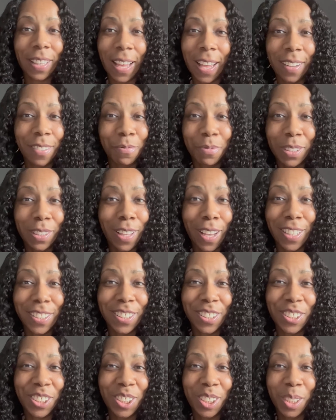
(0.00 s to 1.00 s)
that
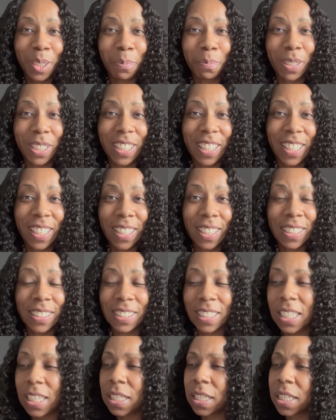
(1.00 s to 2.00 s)
relationship
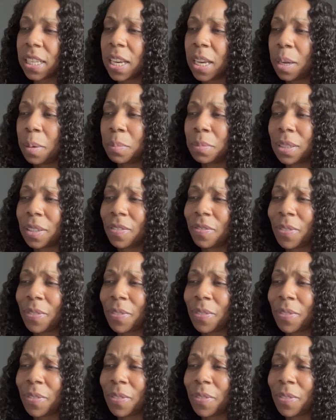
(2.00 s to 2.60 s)
because he seemed